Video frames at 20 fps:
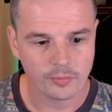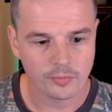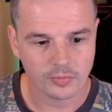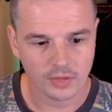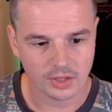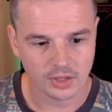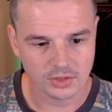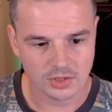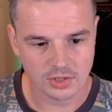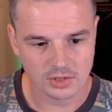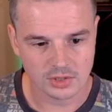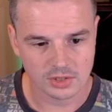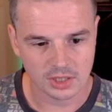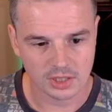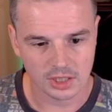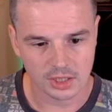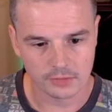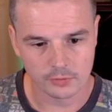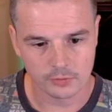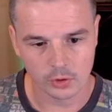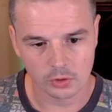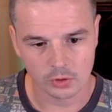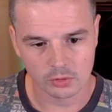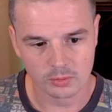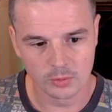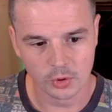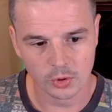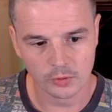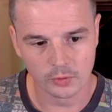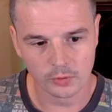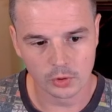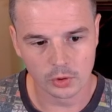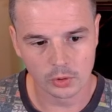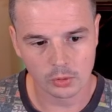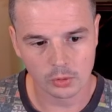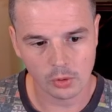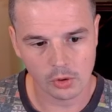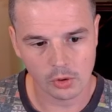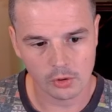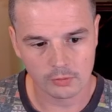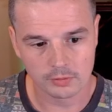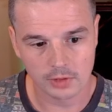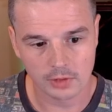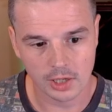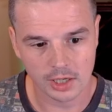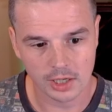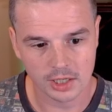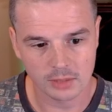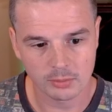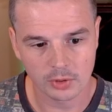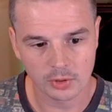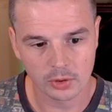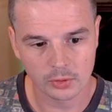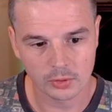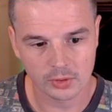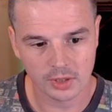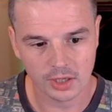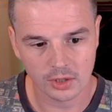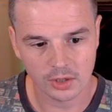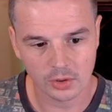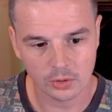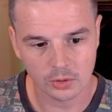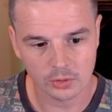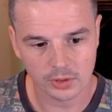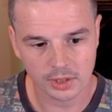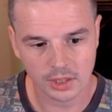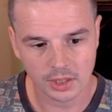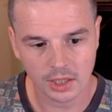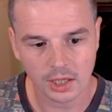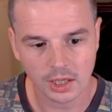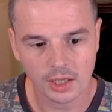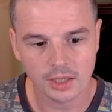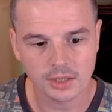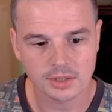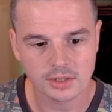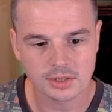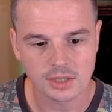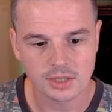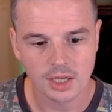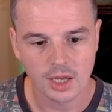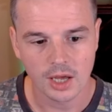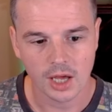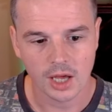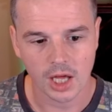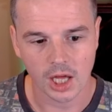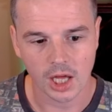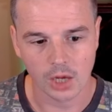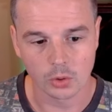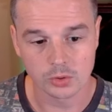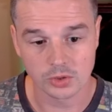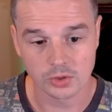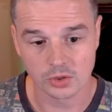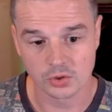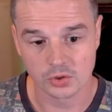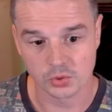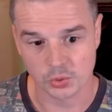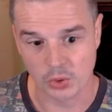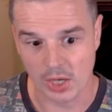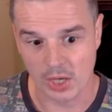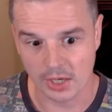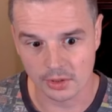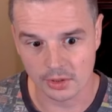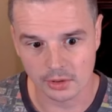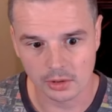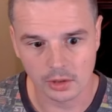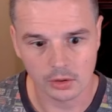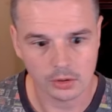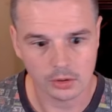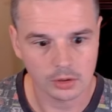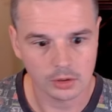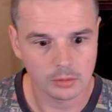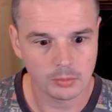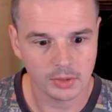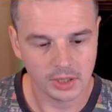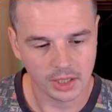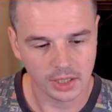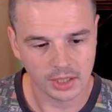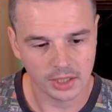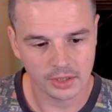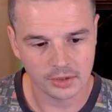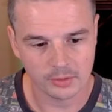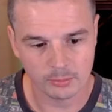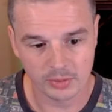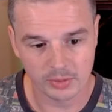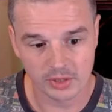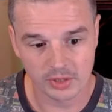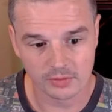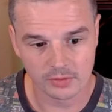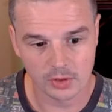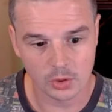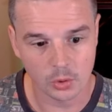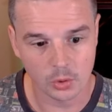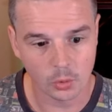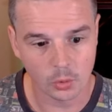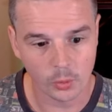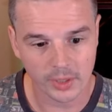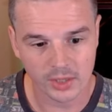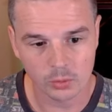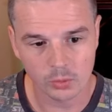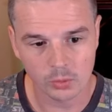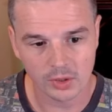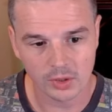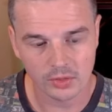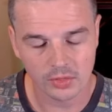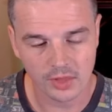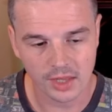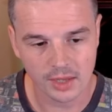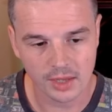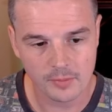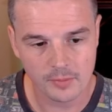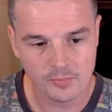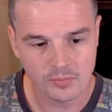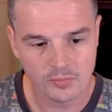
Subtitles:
As you can see, they've got removal of Lightning Bolt, Unholy Heat. Also, Drown and Lock can be a bit of an annoying one there.